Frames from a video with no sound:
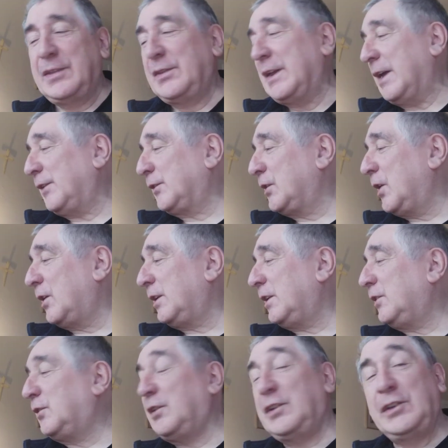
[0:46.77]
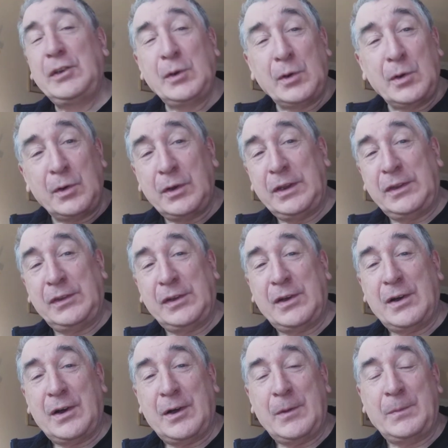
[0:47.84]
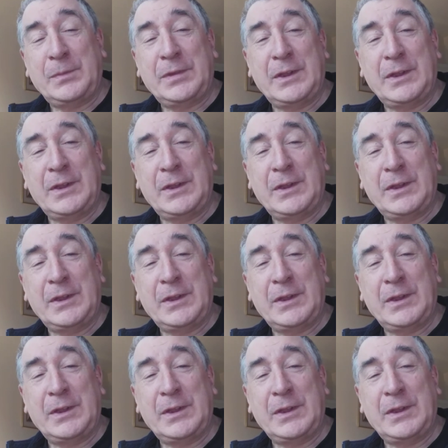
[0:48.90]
that has gone into your guitar.